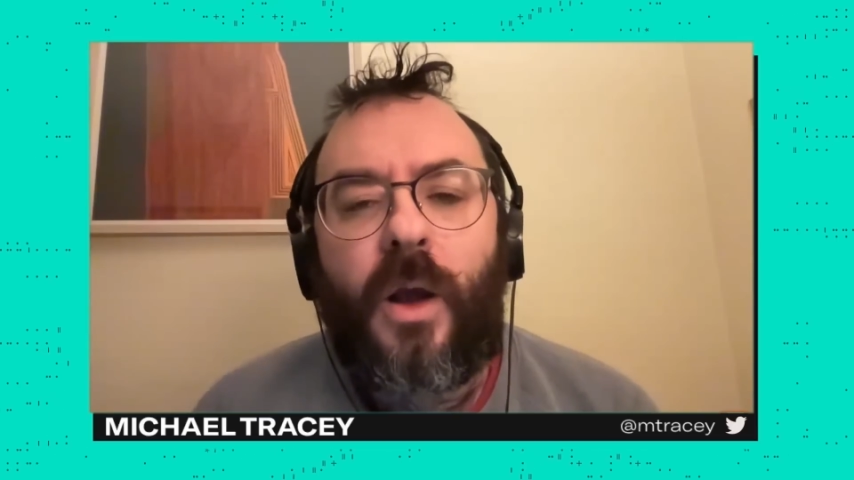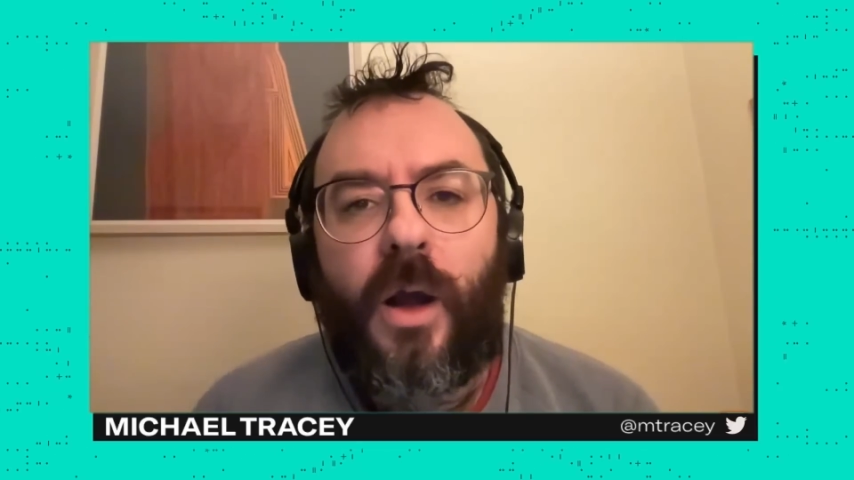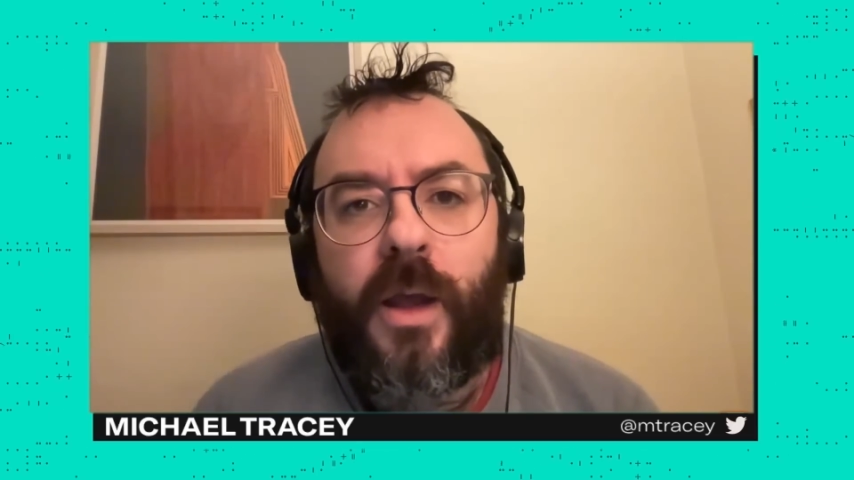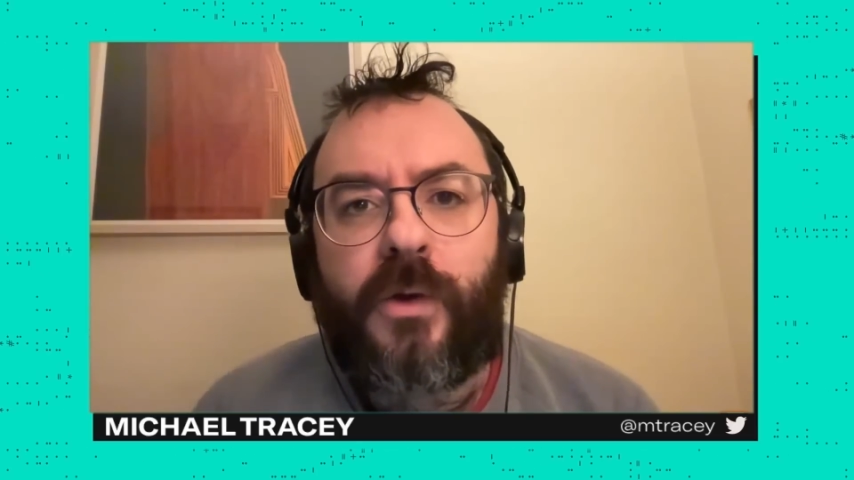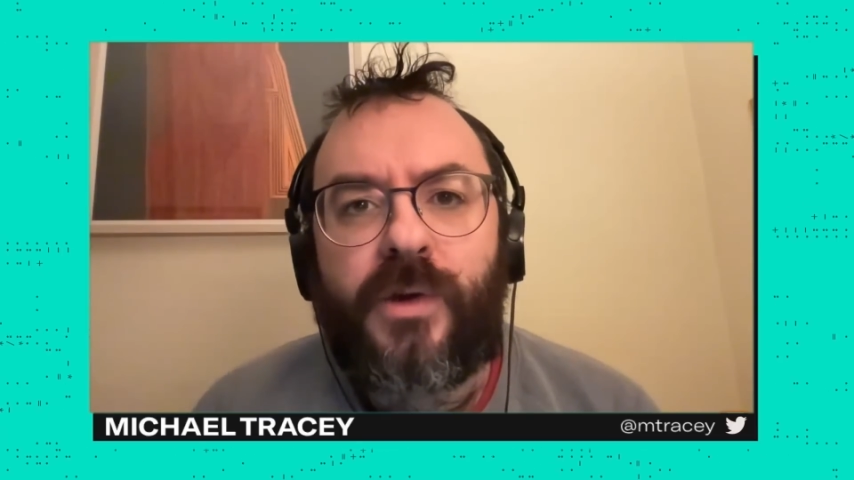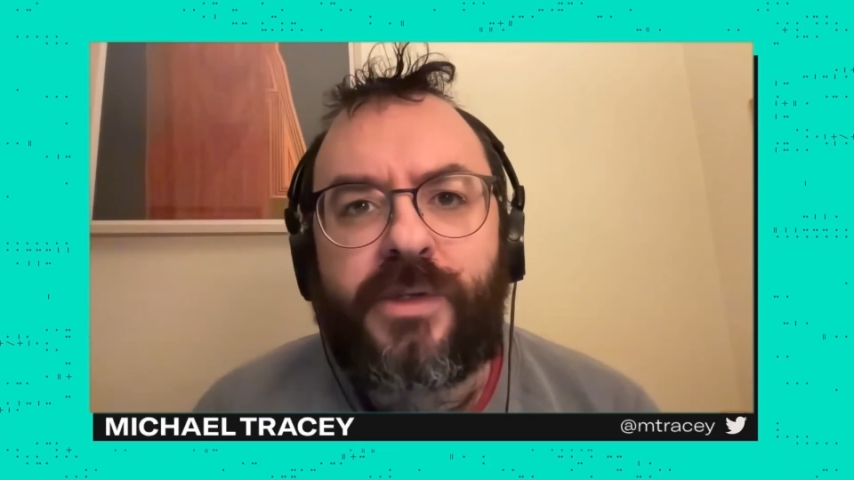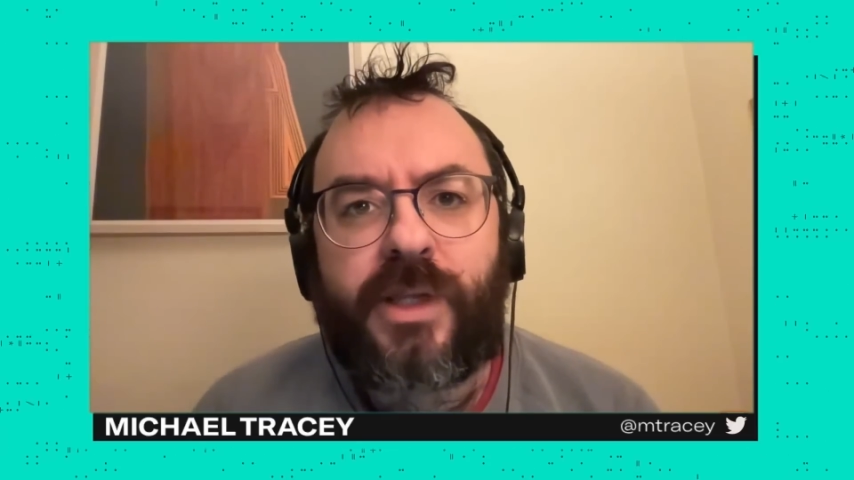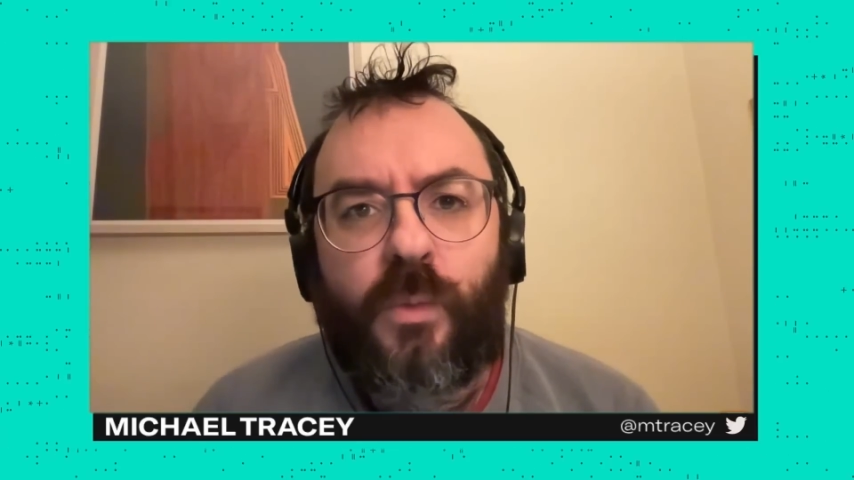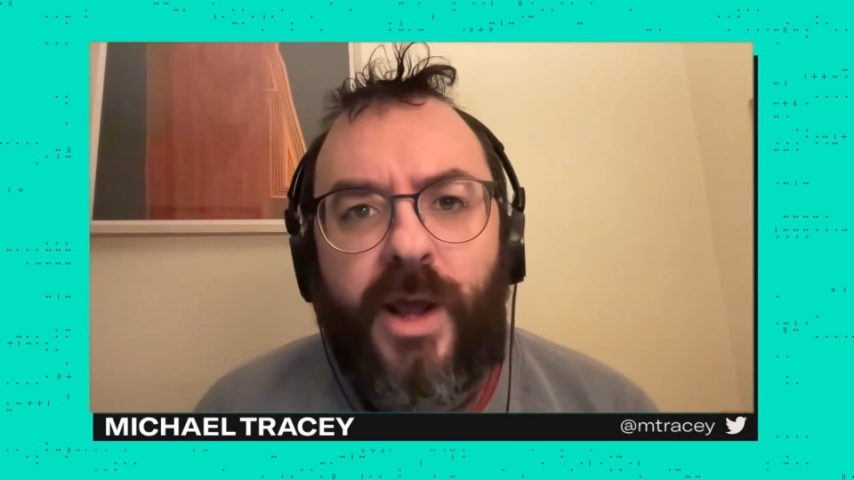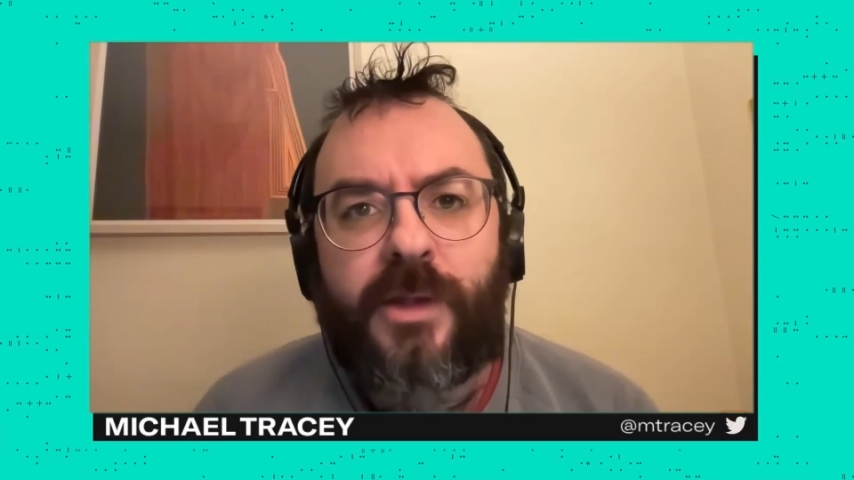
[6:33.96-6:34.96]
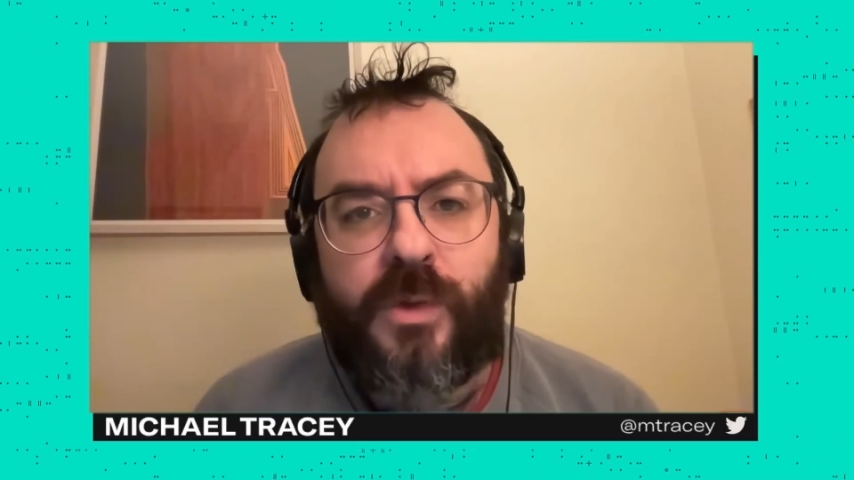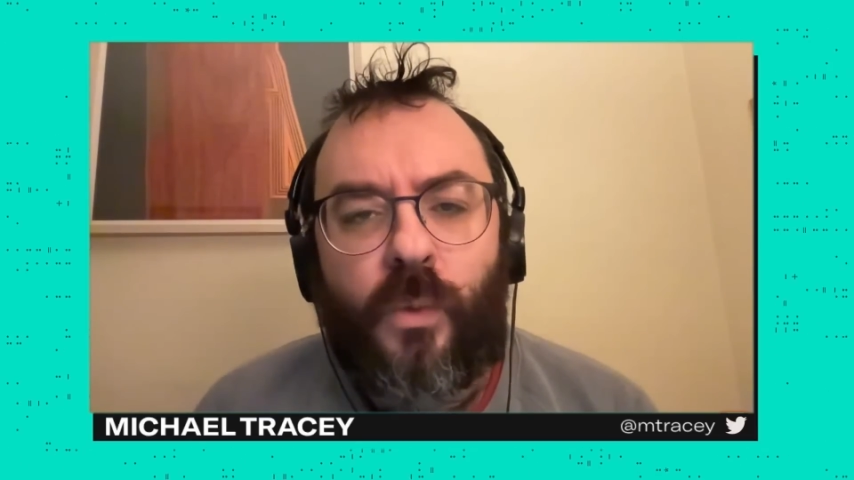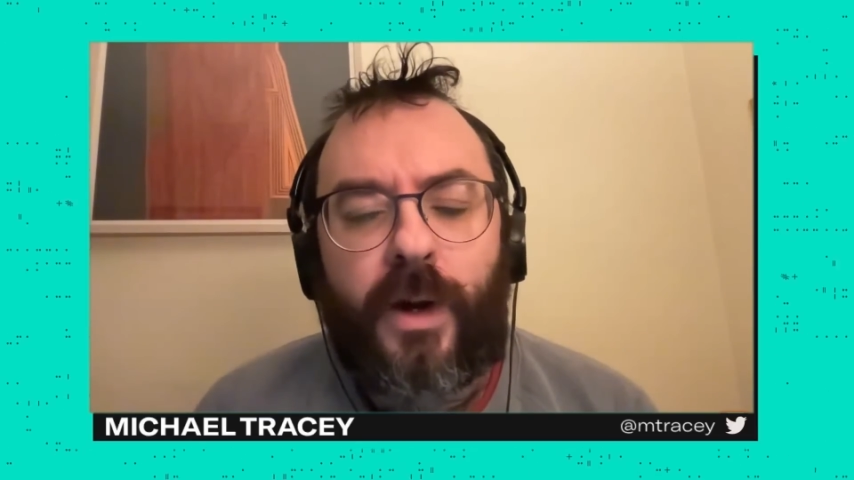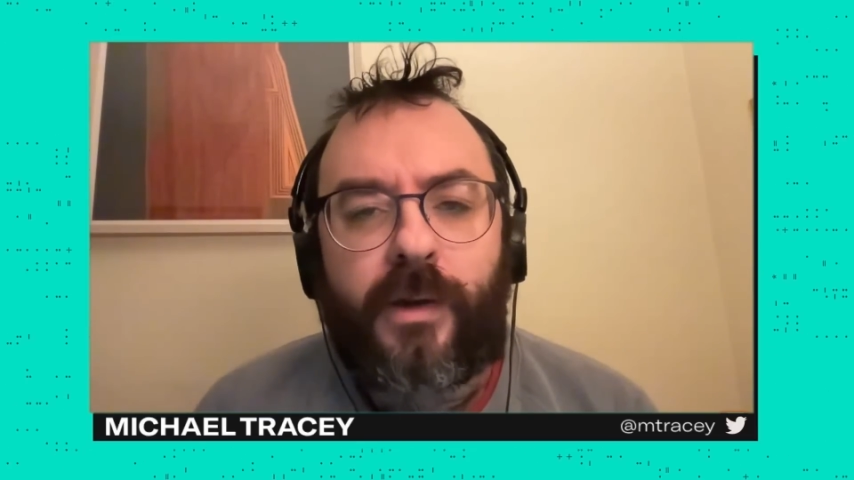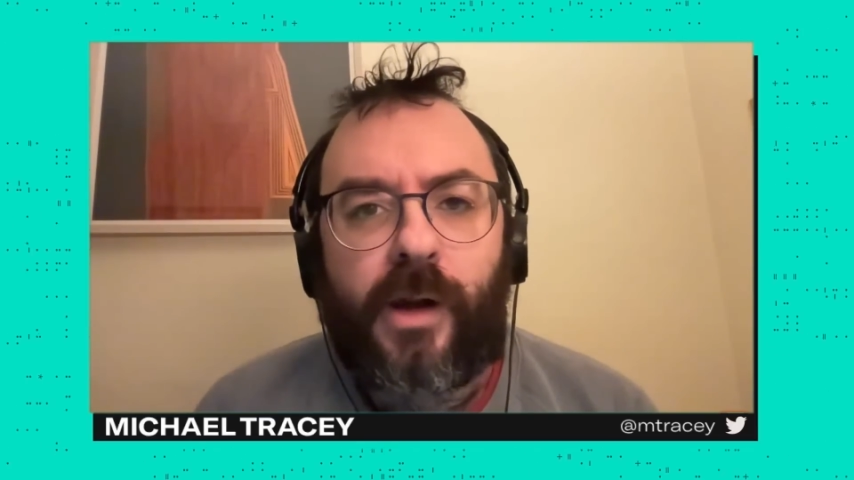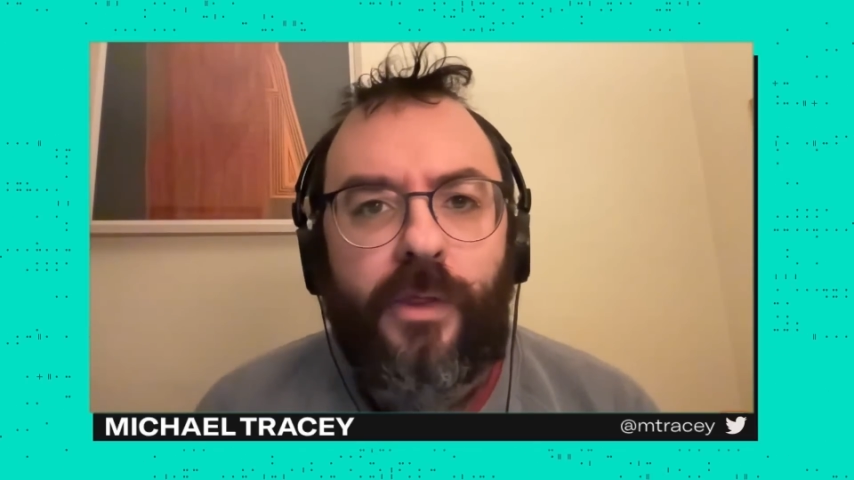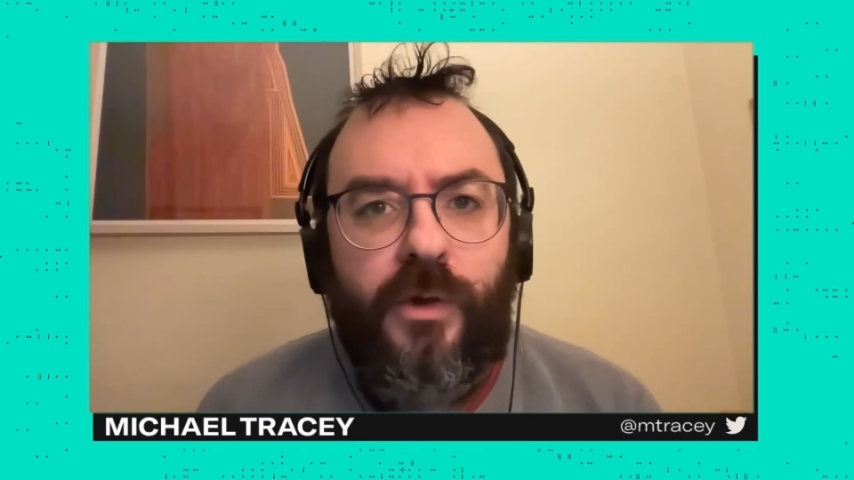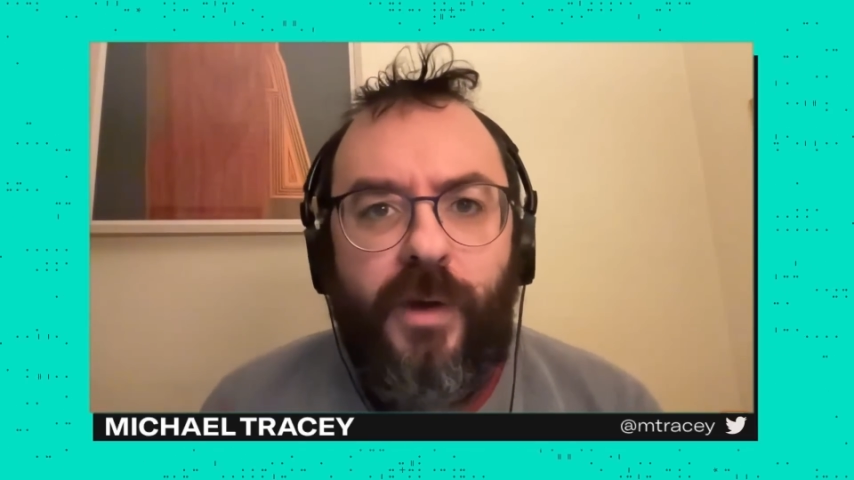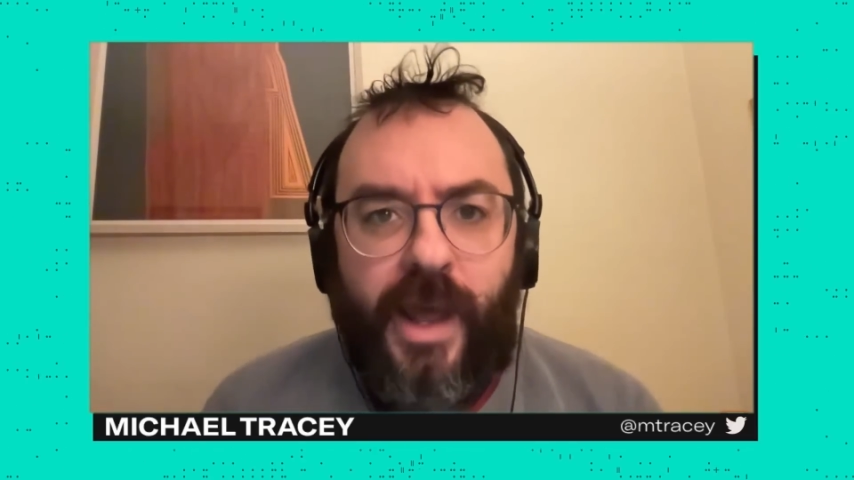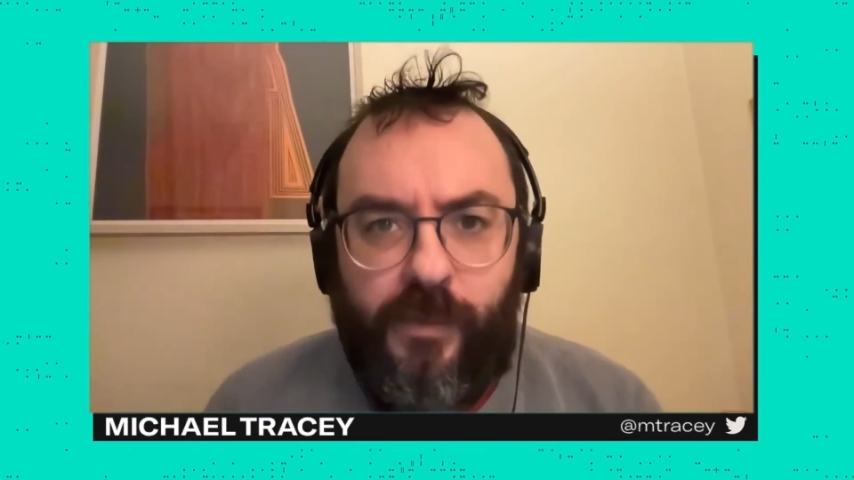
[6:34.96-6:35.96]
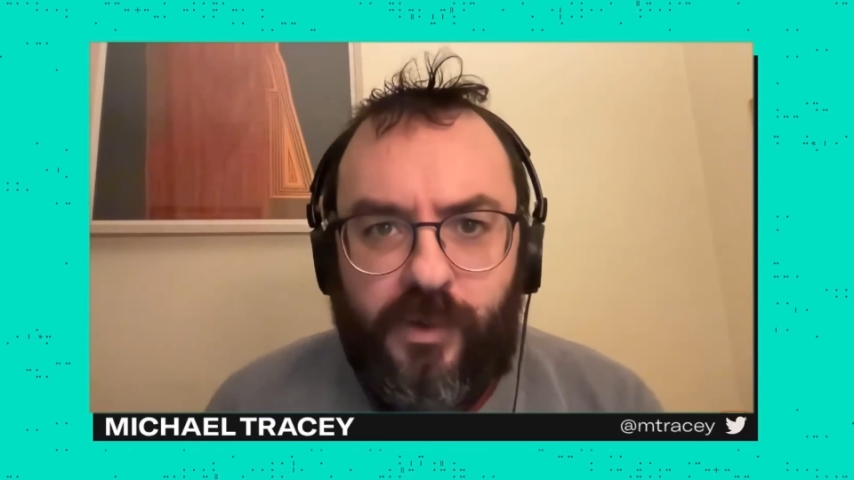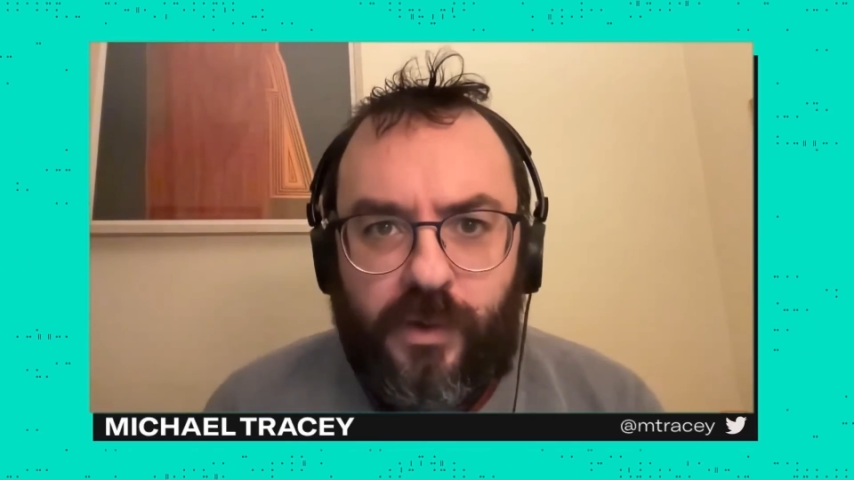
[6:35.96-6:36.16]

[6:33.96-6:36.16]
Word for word: increasingly wedded to one another and